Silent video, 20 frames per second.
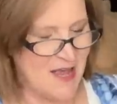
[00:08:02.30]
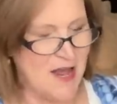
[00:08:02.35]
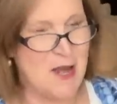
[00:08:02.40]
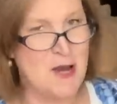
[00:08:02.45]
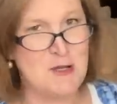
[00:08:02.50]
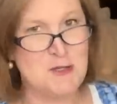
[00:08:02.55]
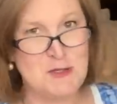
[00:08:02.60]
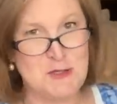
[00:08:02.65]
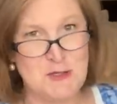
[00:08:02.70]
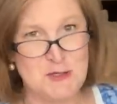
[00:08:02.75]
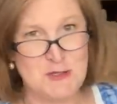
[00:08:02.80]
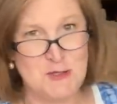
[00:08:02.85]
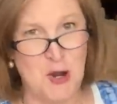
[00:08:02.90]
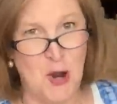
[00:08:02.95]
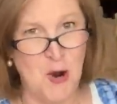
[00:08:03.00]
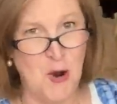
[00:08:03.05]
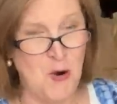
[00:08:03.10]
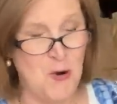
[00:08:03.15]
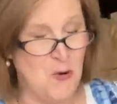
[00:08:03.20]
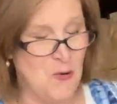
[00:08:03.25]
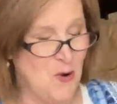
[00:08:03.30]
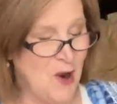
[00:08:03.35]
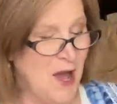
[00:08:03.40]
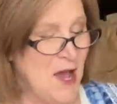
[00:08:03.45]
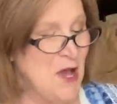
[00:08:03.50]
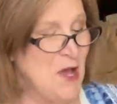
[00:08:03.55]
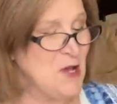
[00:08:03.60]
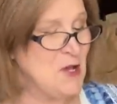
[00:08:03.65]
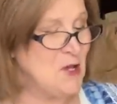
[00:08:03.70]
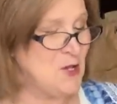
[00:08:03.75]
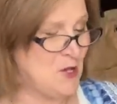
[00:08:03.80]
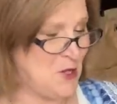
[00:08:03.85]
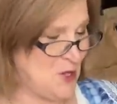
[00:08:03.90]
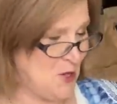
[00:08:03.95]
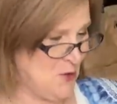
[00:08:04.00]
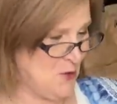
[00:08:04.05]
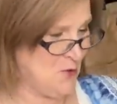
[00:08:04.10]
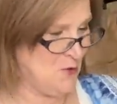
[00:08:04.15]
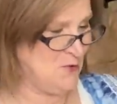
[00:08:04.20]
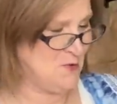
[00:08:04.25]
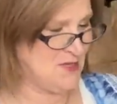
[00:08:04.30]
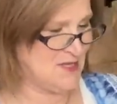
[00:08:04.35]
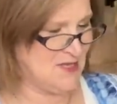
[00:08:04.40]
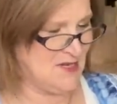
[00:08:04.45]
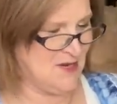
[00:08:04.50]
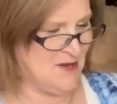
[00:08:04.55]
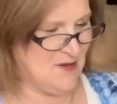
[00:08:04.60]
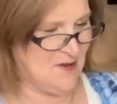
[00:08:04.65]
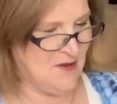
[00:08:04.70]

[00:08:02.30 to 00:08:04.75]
and it's so cute.